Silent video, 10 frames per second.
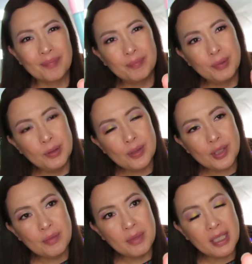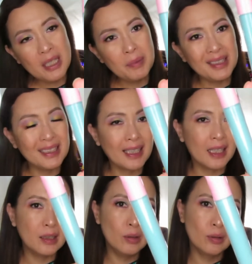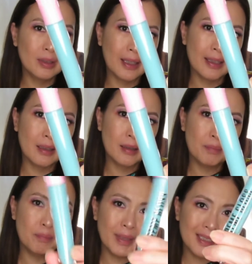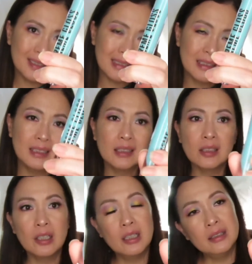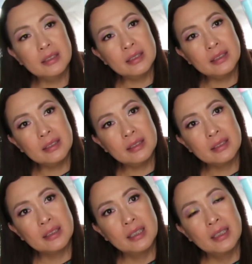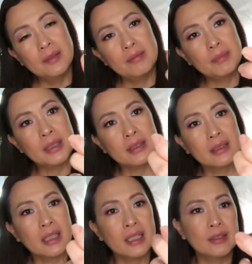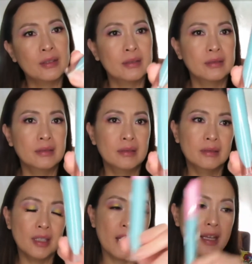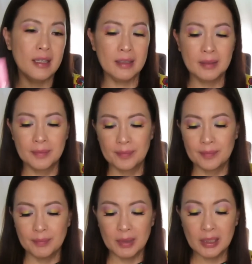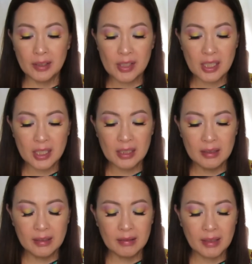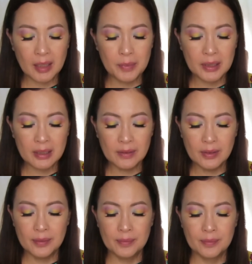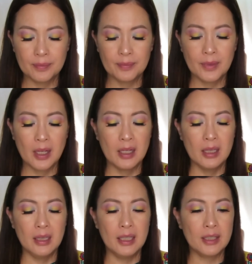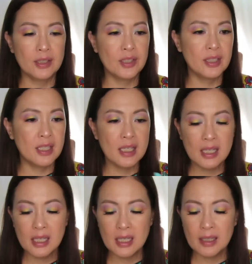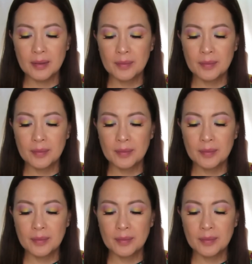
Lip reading: blue to me, but it can look like mint color, but I don't know, okay? But it looks good, I believe. Let's see.